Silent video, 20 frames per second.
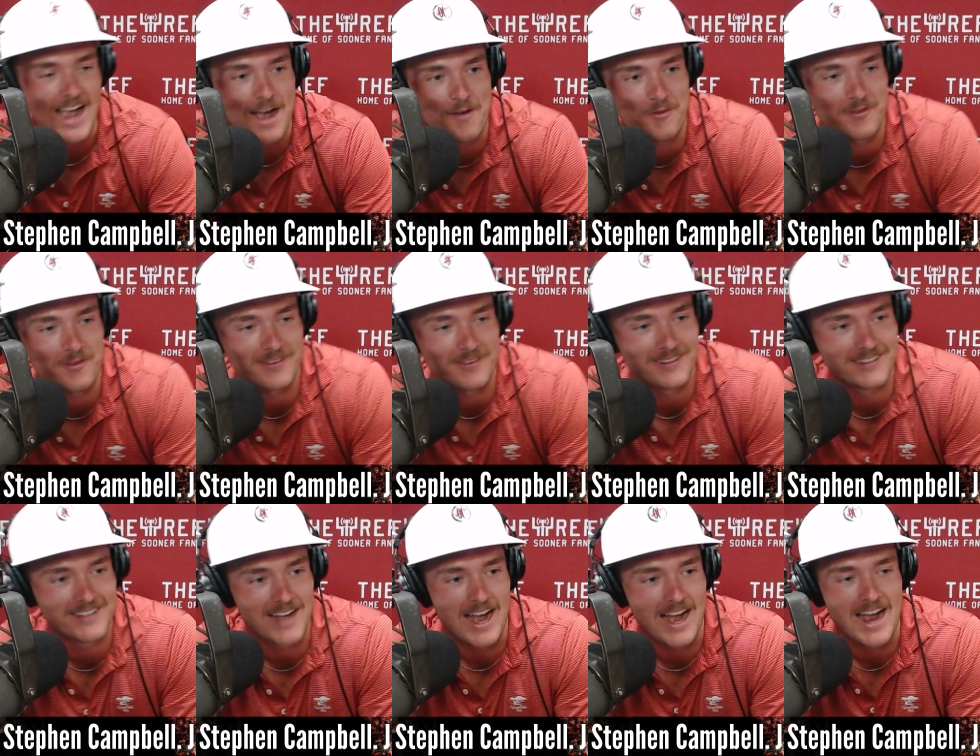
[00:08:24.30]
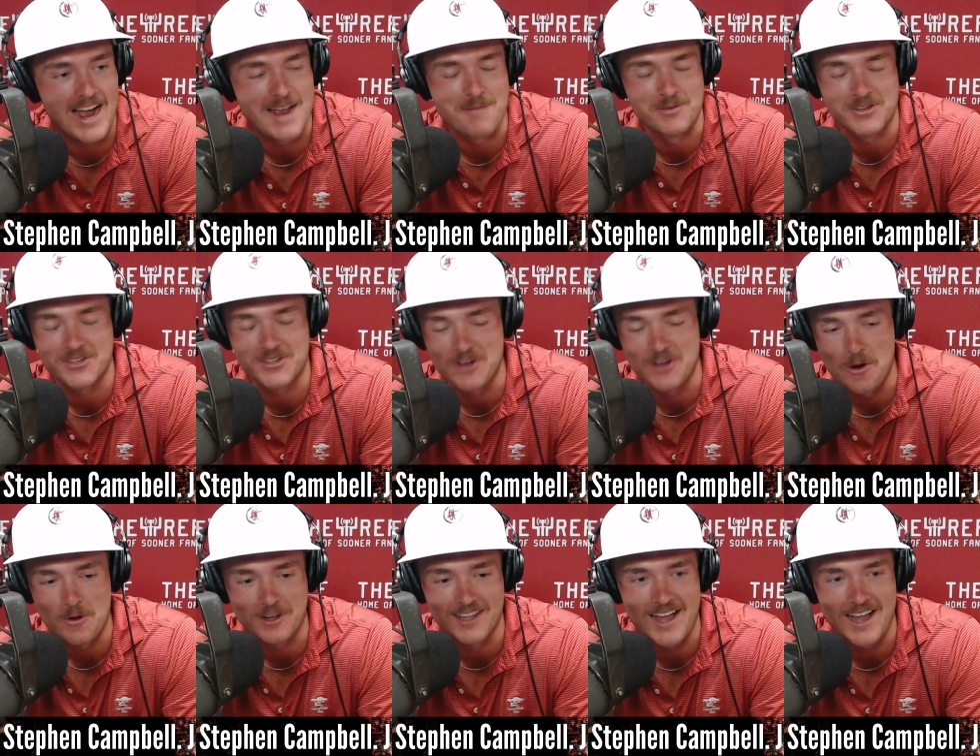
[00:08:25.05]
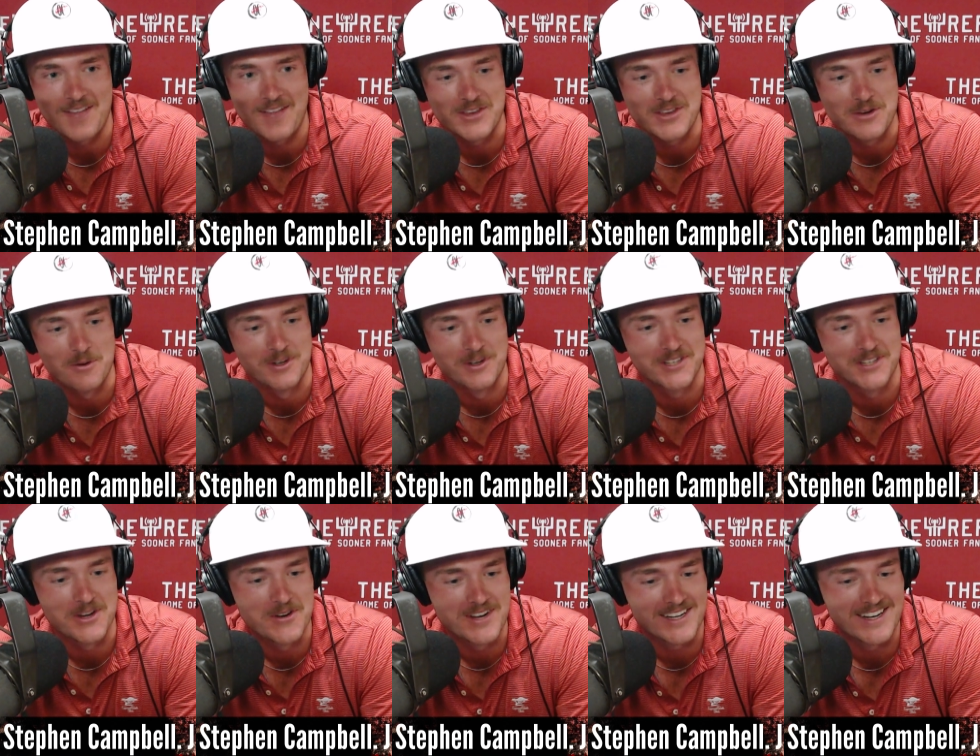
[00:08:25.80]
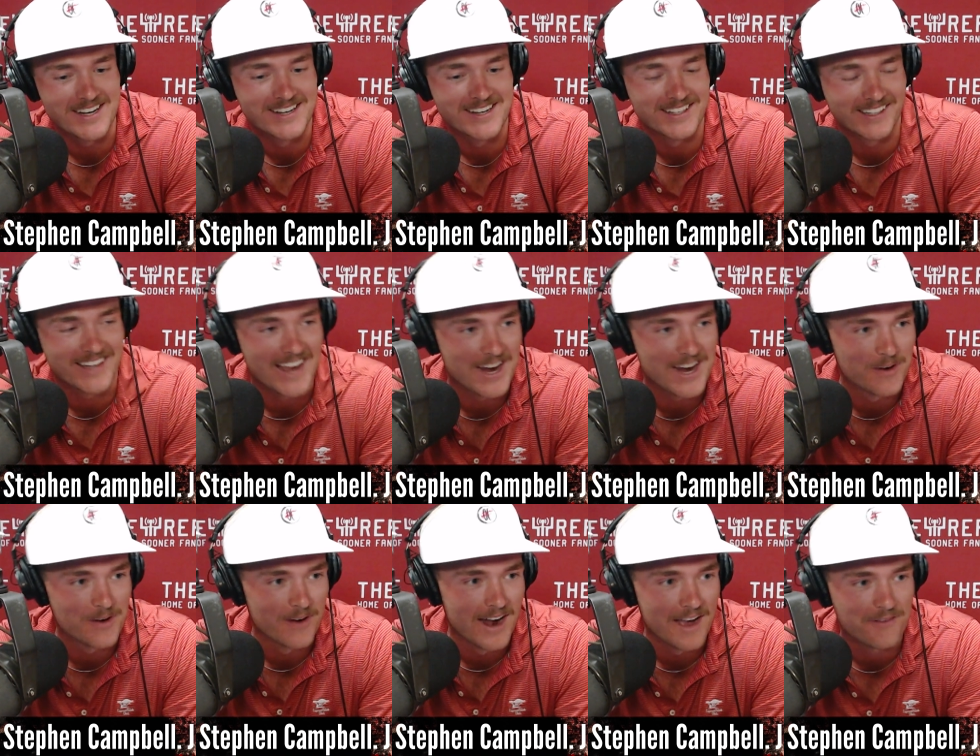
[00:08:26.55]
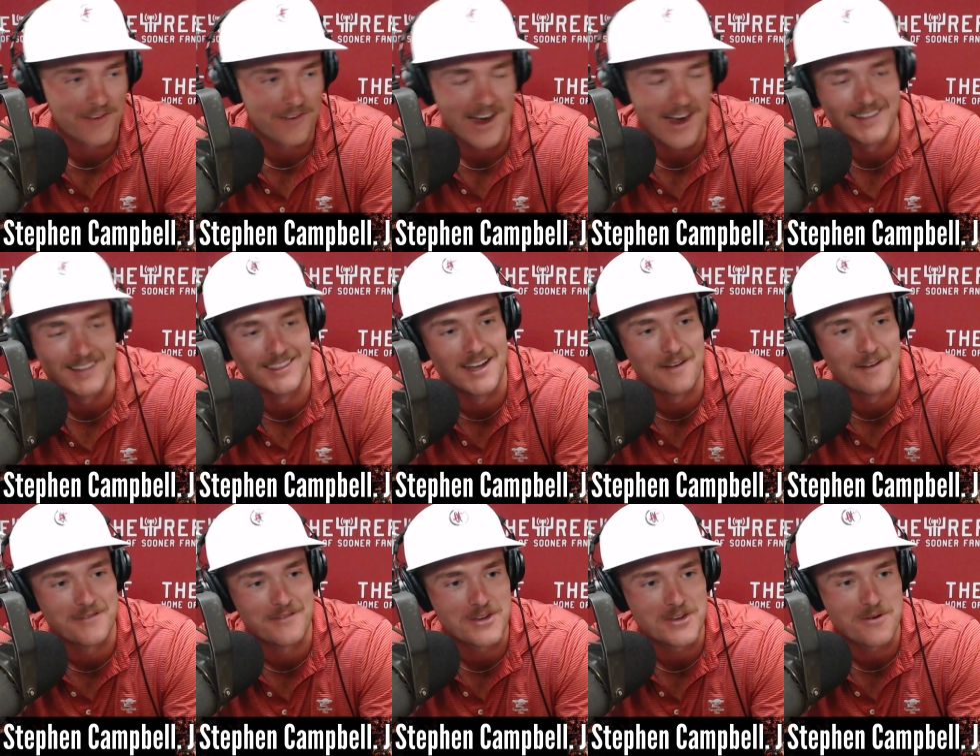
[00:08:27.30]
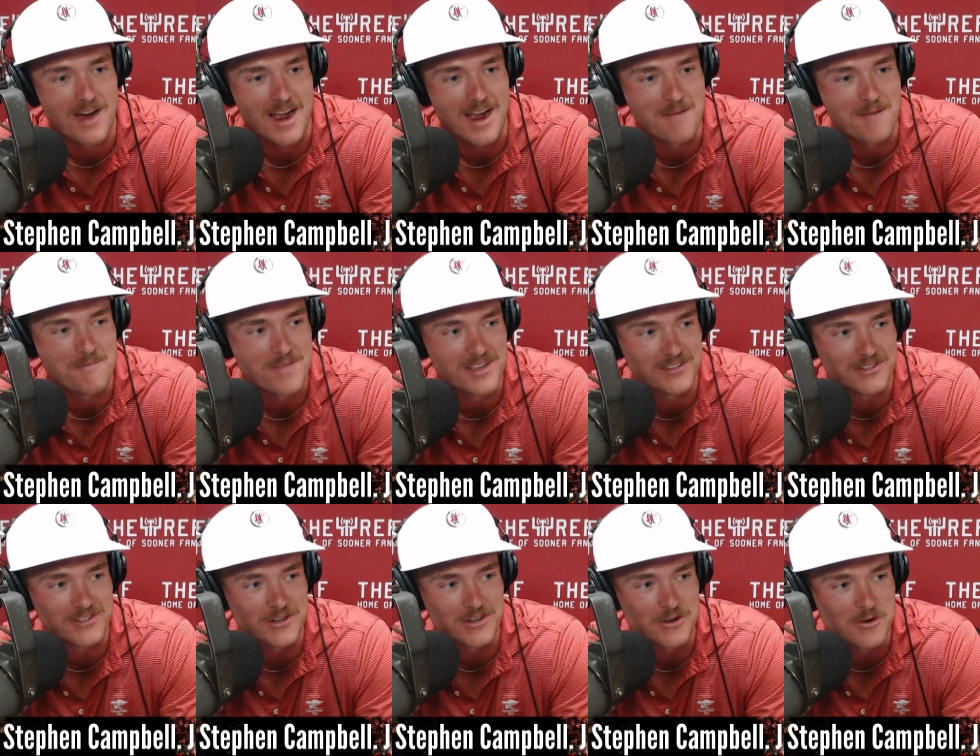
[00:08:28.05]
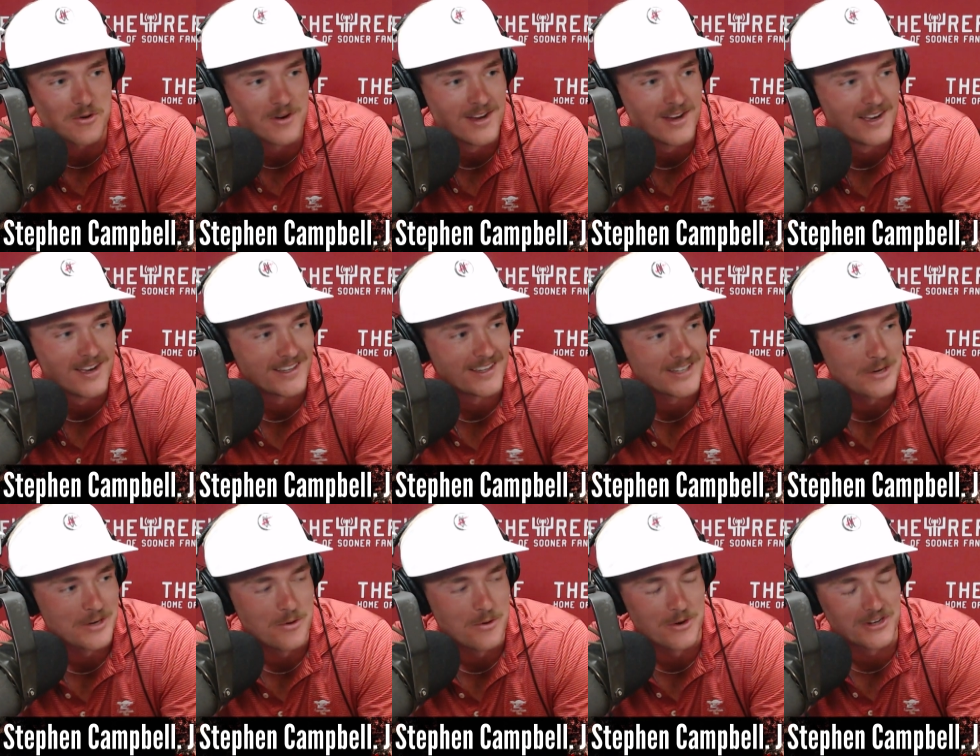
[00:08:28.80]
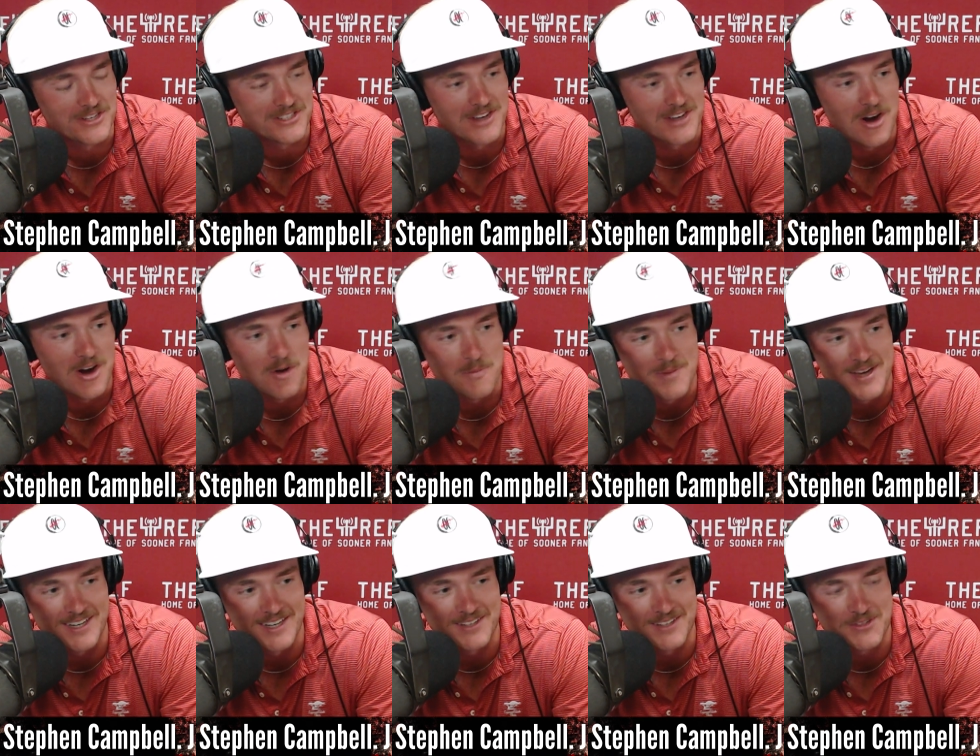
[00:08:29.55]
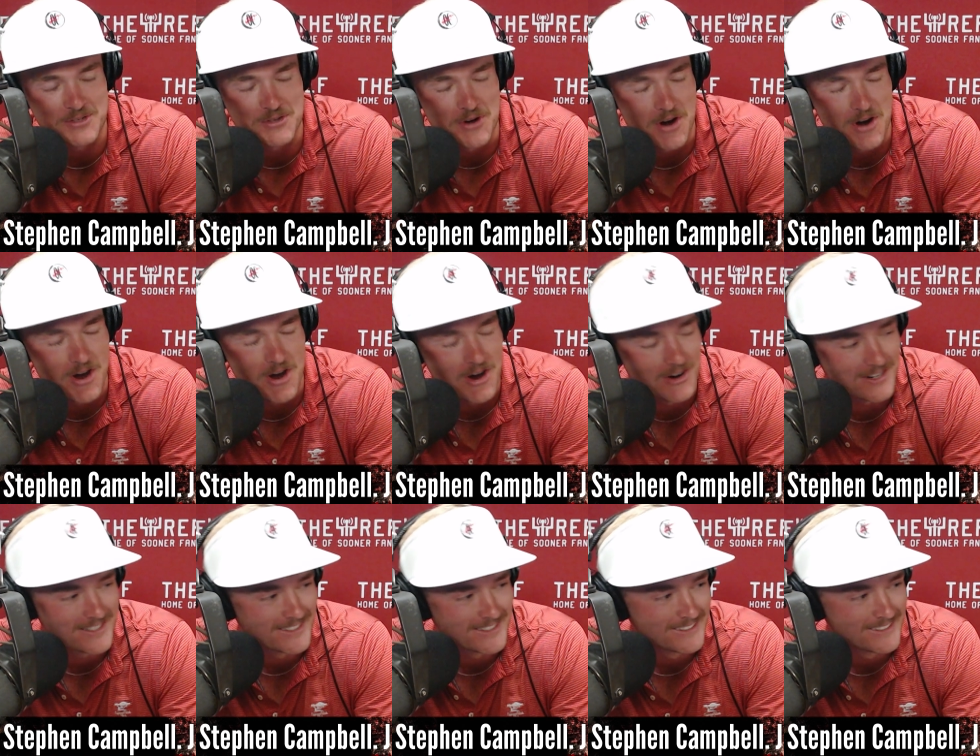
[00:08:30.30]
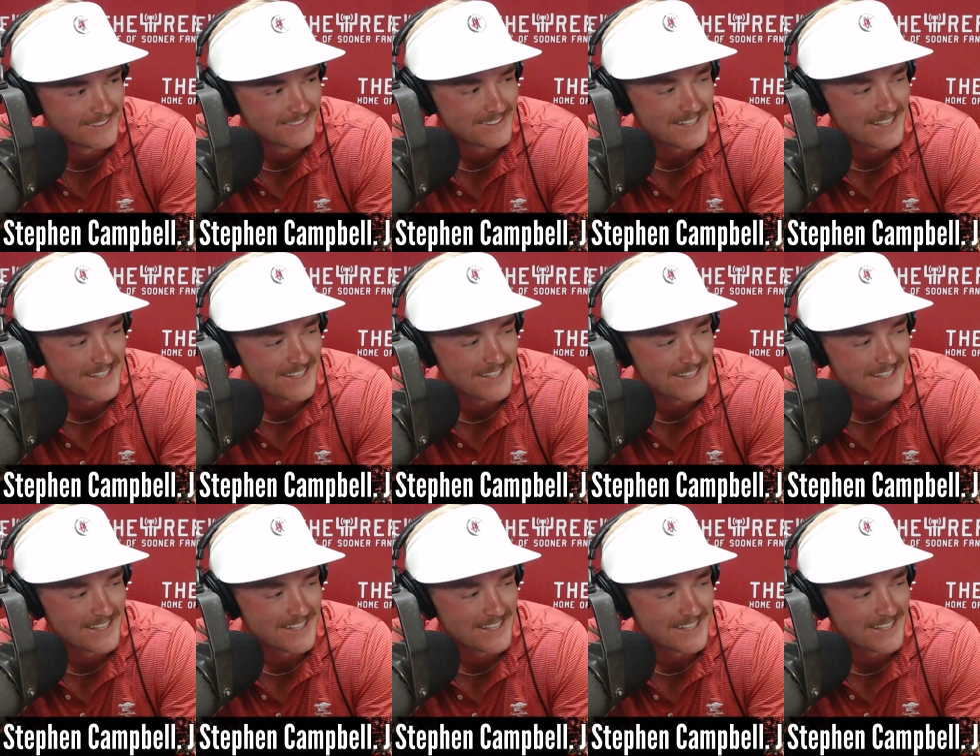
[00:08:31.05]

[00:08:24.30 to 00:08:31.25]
Kaff, I am so glad that you are tuning into KREF. I love you. I miss you. You are so big and strong.